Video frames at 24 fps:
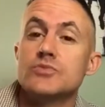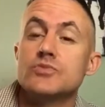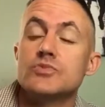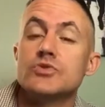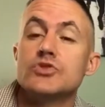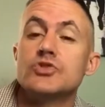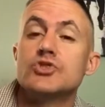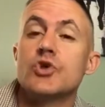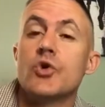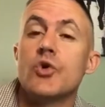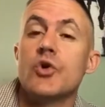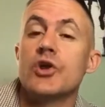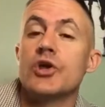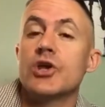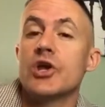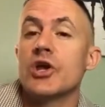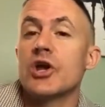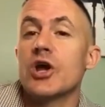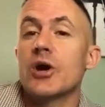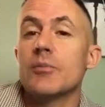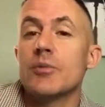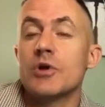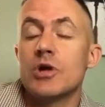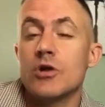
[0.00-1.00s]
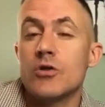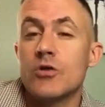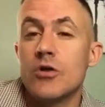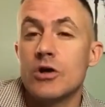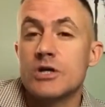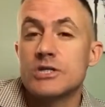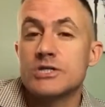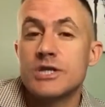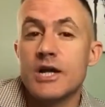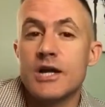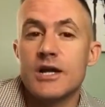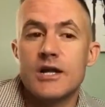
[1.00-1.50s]
joining and coming
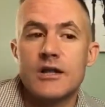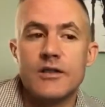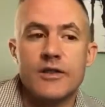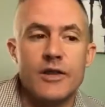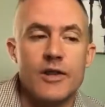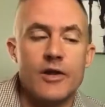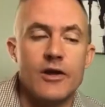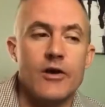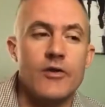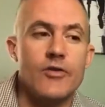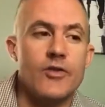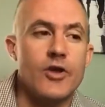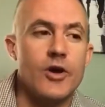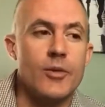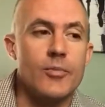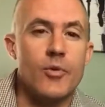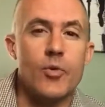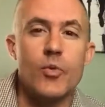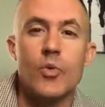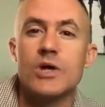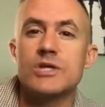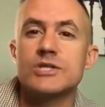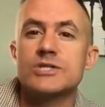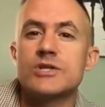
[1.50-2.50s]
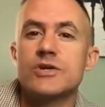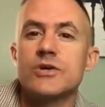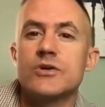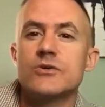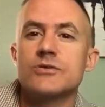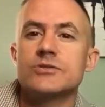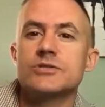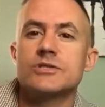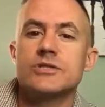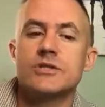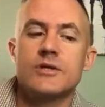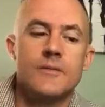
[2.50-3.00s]
alongside a clinic on the Upper West
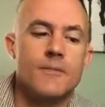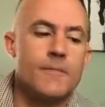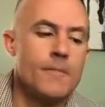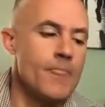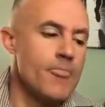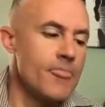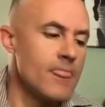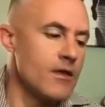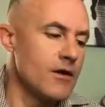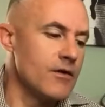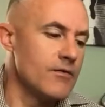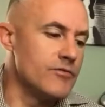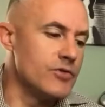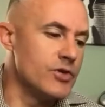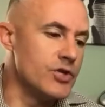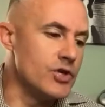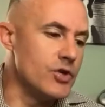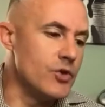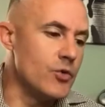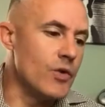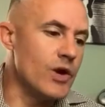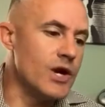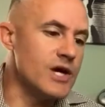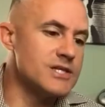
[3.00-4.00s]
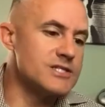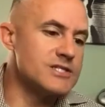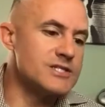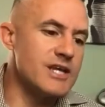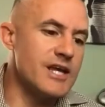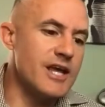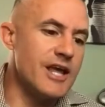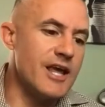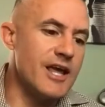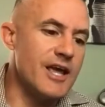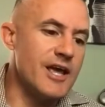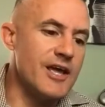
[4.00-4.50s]
Coast of the U.S.
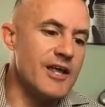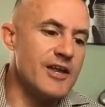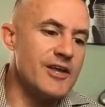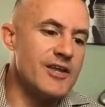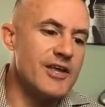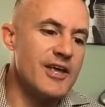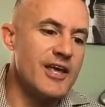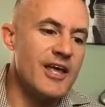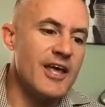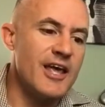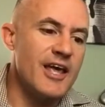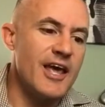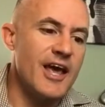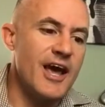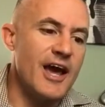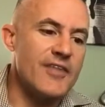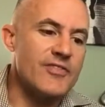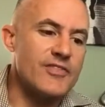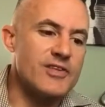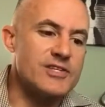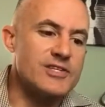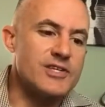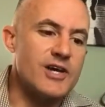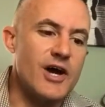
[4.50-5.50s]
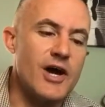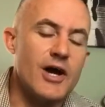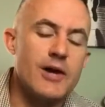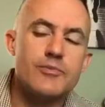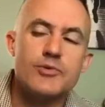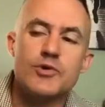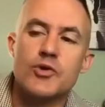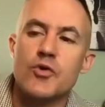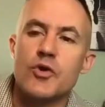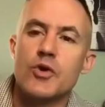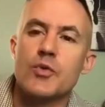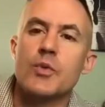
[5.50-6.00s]
And at the time,
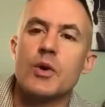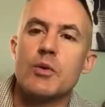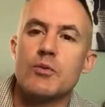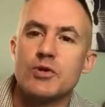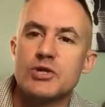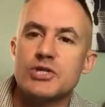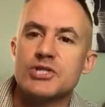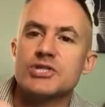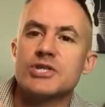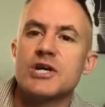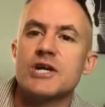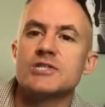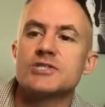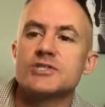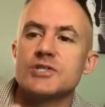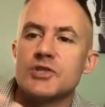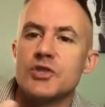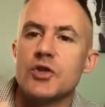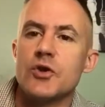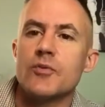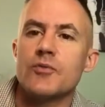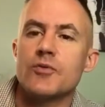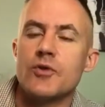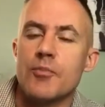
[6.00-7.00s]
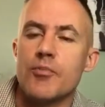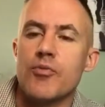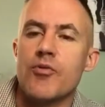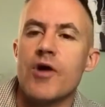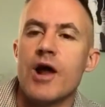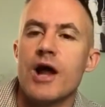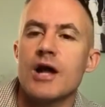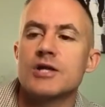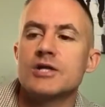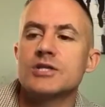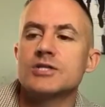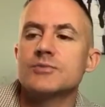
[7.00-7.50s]
we were discussing their
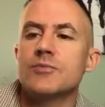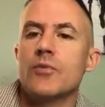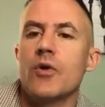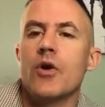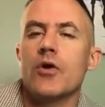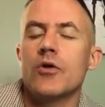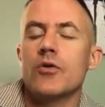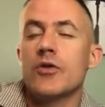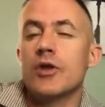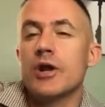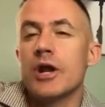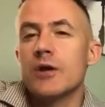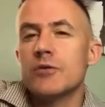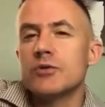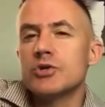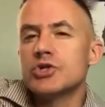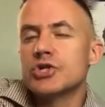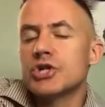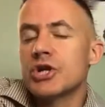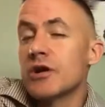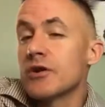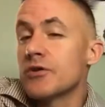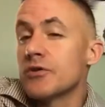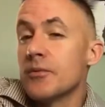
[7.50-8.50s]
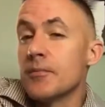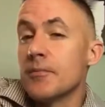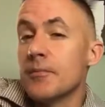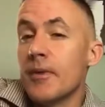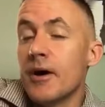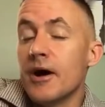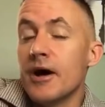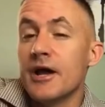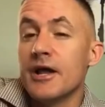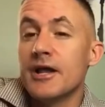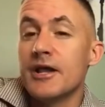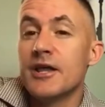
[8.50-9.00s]
practice model, and I was sharing them
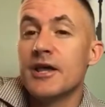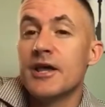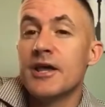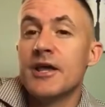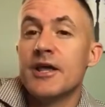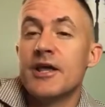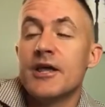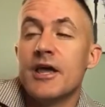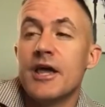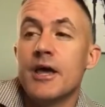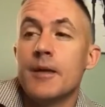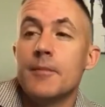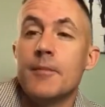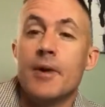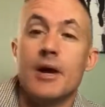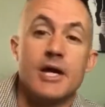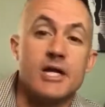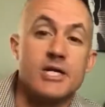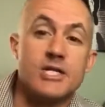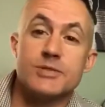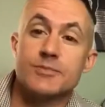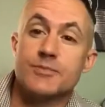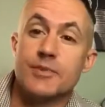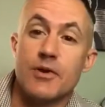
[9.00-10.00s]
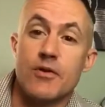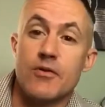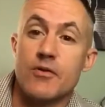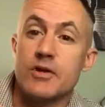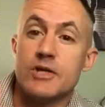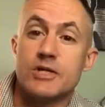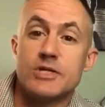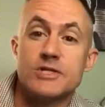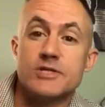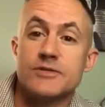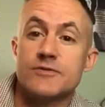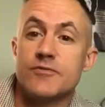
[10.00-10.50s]
mine and my
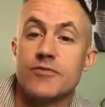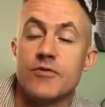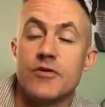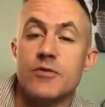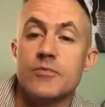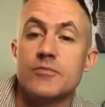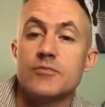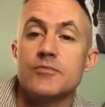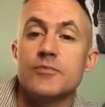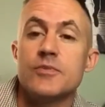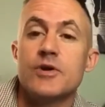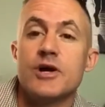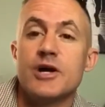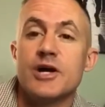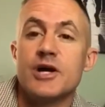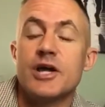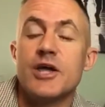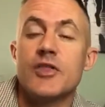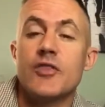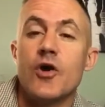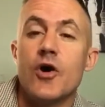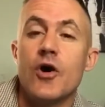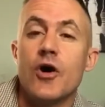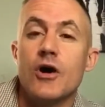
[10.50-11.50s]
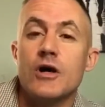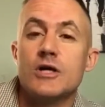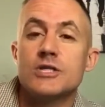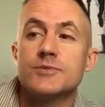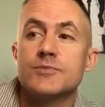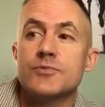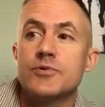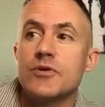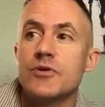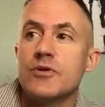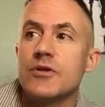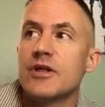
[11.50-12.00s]
experience from, again, the
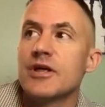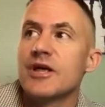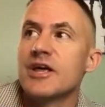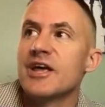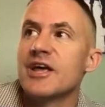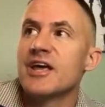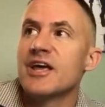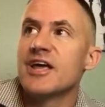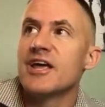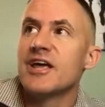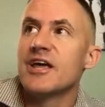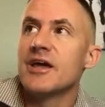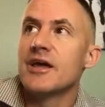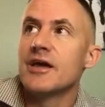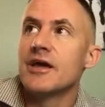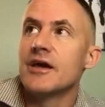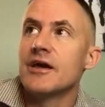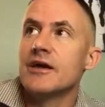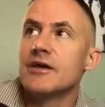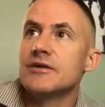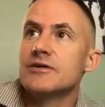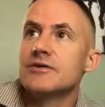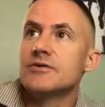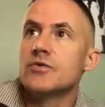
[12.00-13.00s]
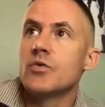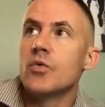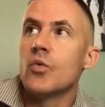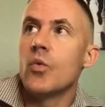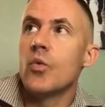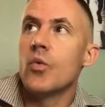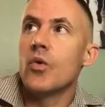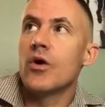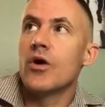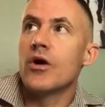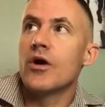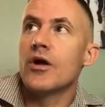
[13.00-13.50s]
hospital.
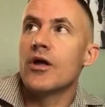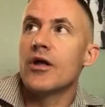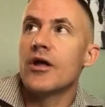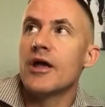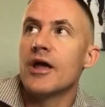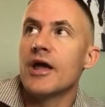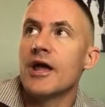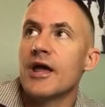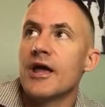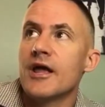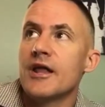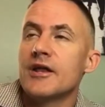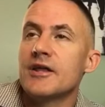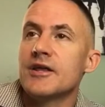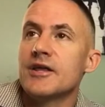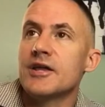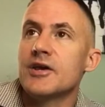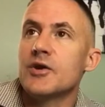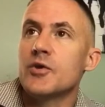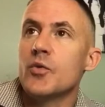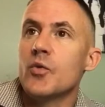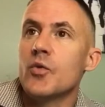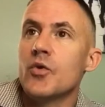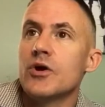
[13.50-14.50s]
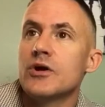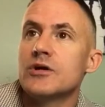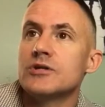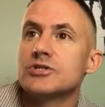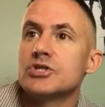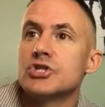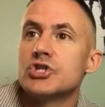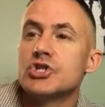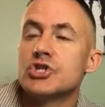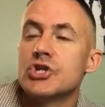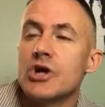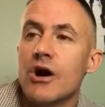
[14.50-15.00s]
And it was a
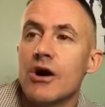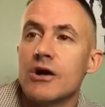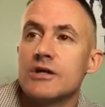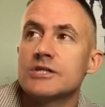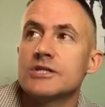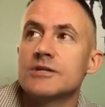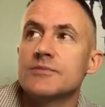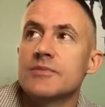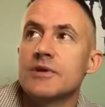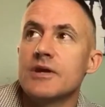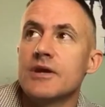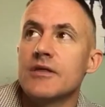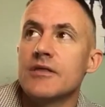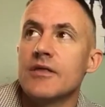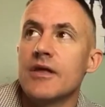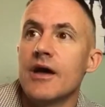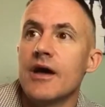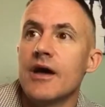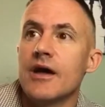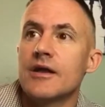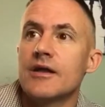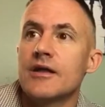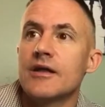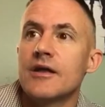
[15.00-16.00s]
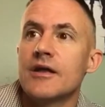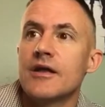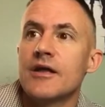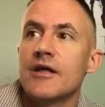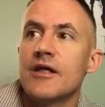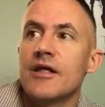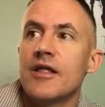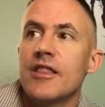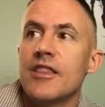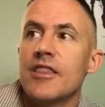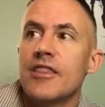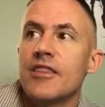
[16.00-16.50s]
shock to me that
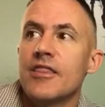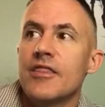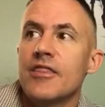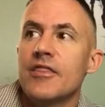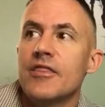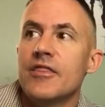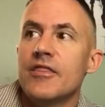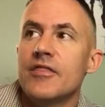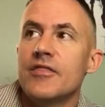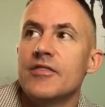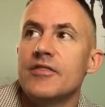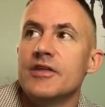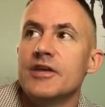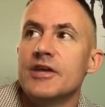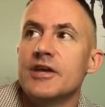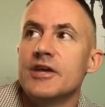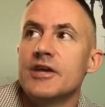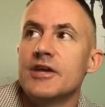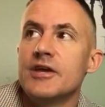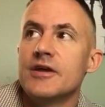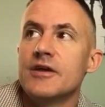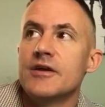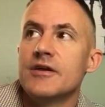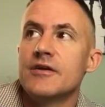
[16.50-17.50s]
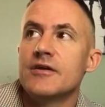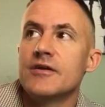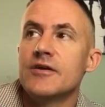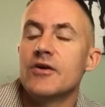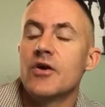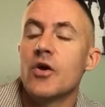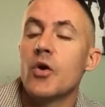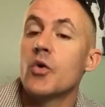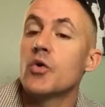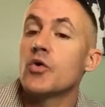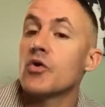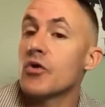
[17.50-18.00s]
the
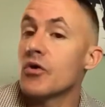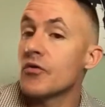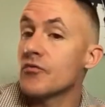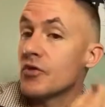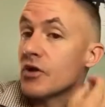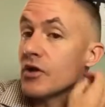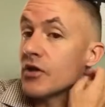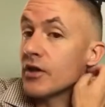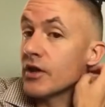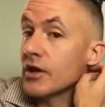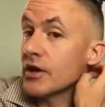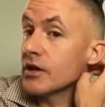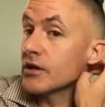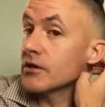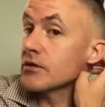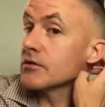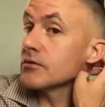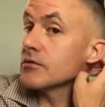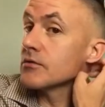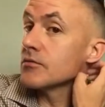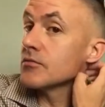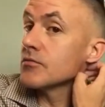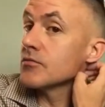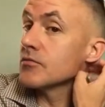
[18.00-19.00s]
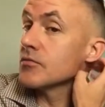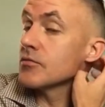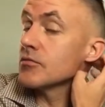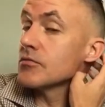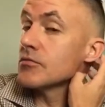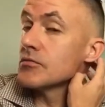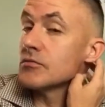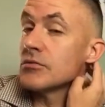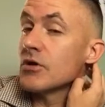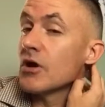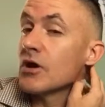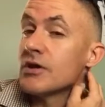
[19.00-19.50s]
owner of the clinic,
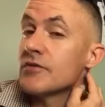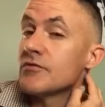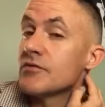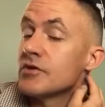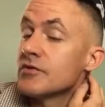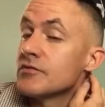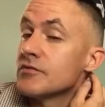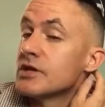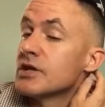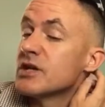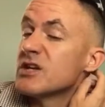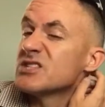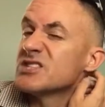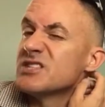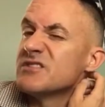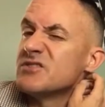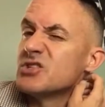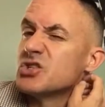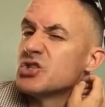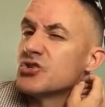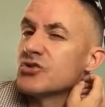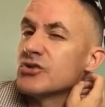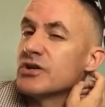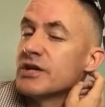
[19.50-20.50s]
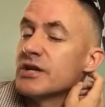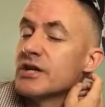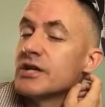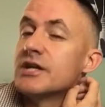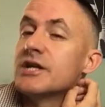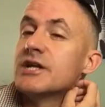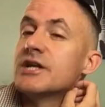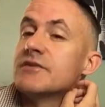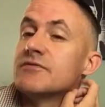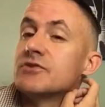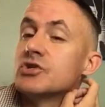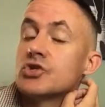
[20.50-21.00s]
not even if he
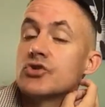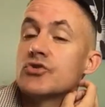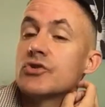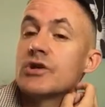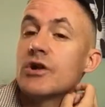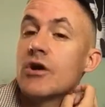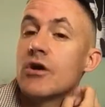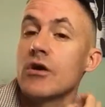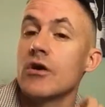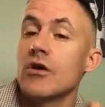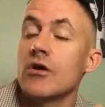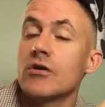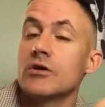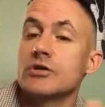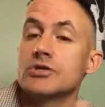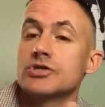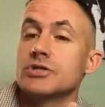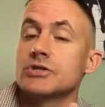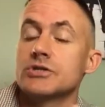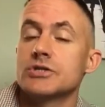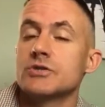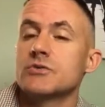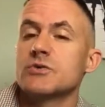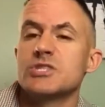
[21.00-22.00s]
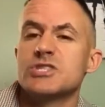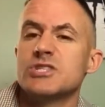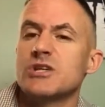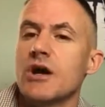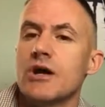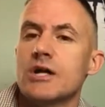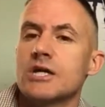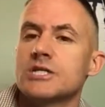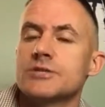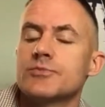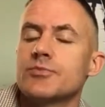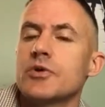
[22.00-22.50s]
didn't even treat oncology, so he's not
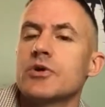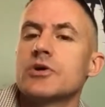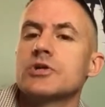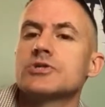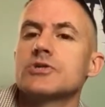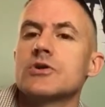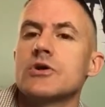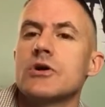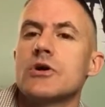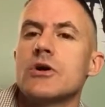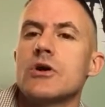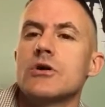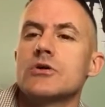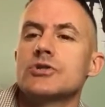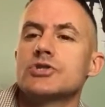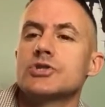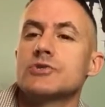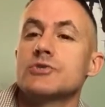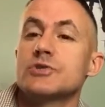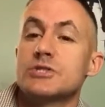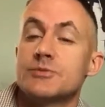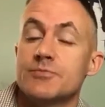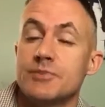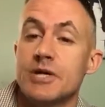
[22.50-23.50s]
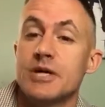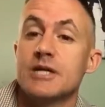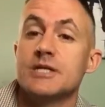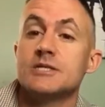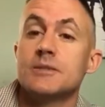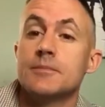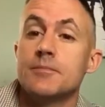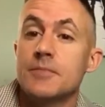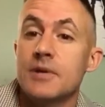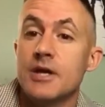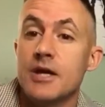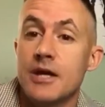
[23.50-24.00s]
experienced in oncology, was speaking
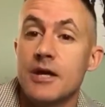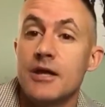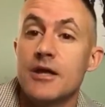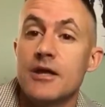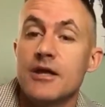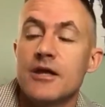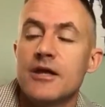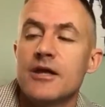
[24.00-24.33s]
to me.